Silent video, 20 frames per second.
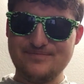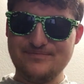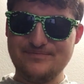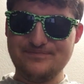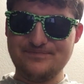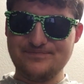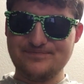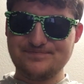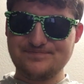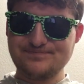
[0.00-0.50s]

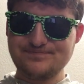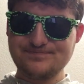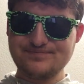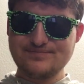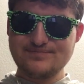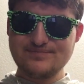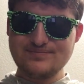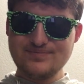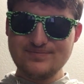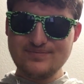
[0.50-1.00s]

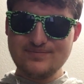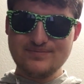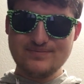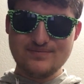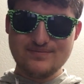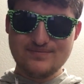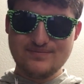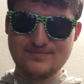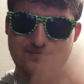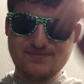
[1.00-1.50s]

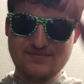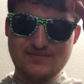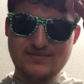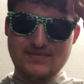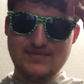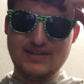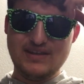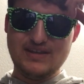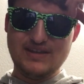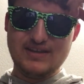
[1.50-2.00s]

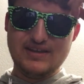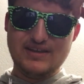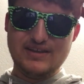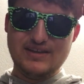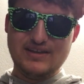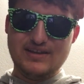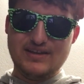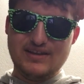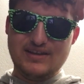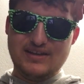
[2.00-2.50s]

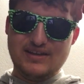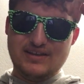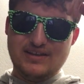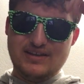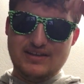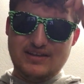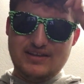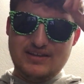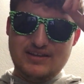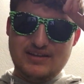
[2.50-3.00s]

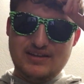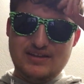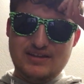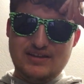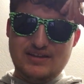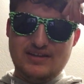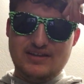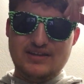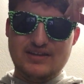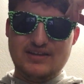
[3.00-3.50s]

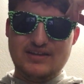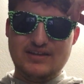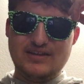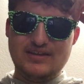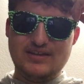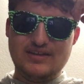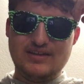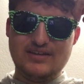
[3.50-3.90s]
No one is speaking in this clip.